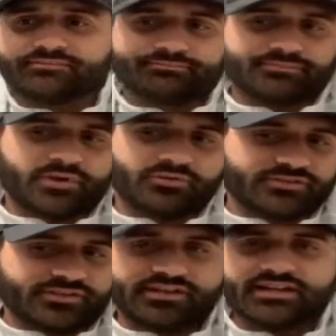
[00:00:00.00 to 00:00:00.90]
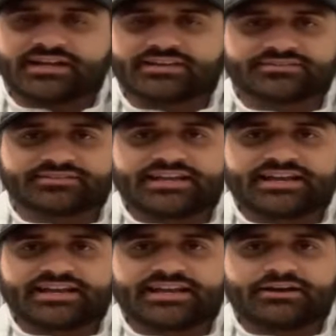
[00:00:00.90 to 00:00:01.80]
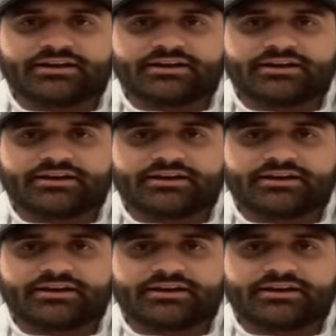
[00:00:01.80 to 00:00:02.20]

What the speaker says: motioning guys down and